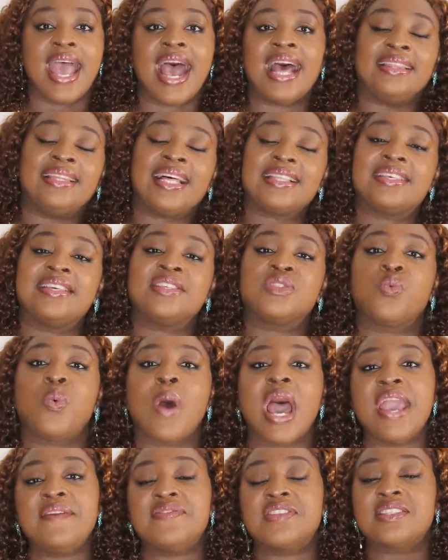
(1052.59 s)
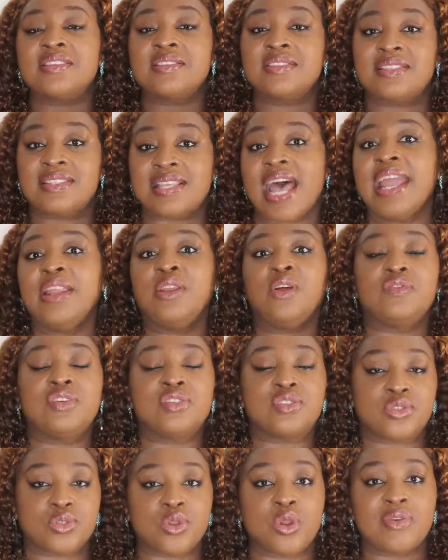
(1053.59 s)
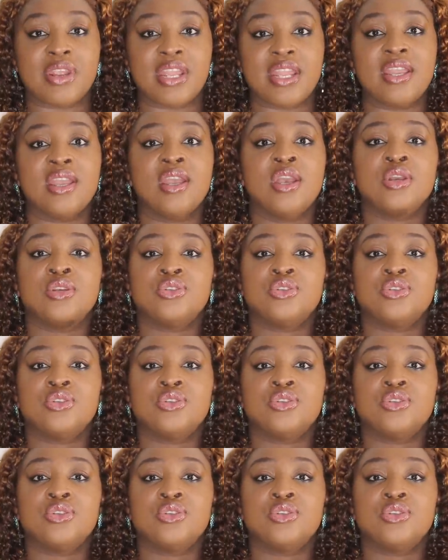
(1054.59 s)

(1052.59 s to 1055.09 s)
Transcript: and that his wife's side of the story